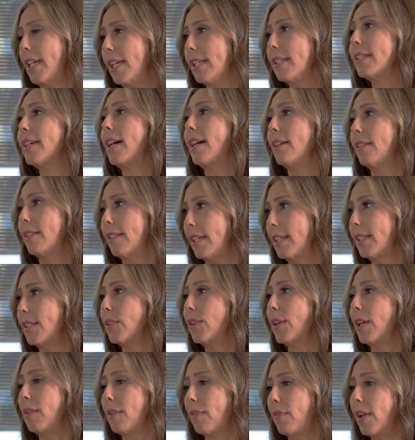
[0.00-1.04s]
Exactly. So
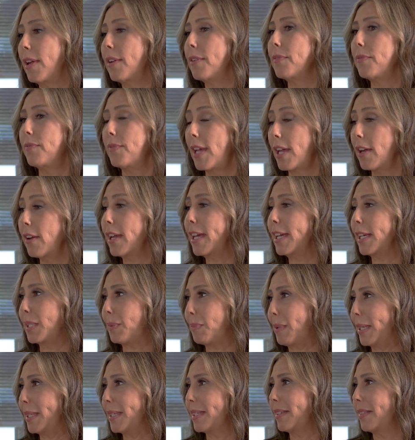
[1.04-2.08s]
it can get very, very
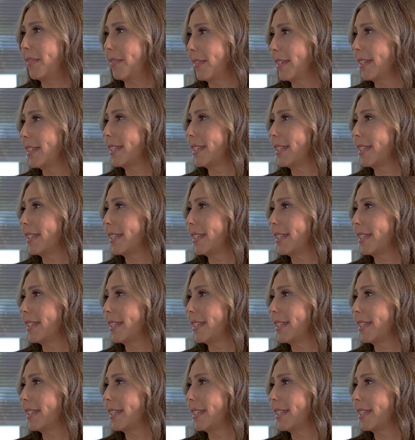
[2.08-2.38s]
expensive.